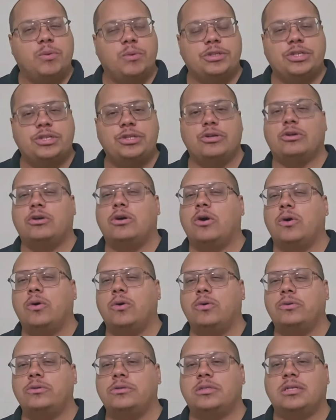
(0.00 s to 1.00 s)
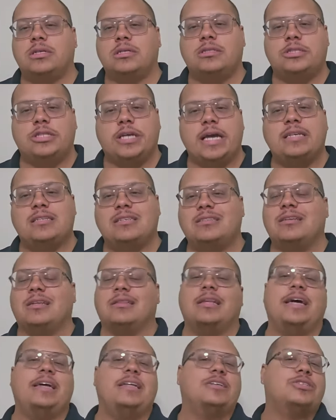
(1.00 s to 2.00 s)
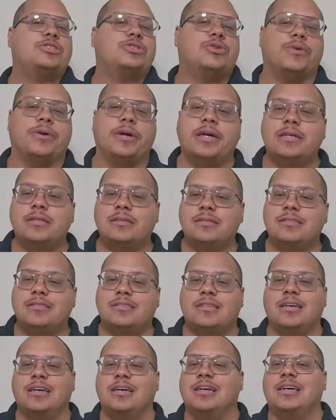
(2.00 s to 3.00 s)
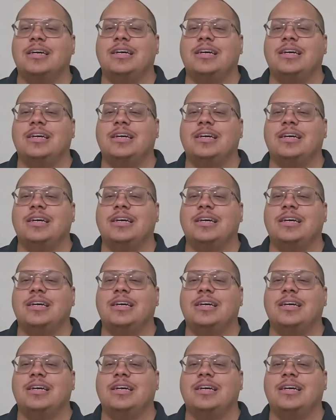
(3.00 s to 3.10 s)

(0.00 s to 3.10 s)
switching your goals, chasing the latest trends,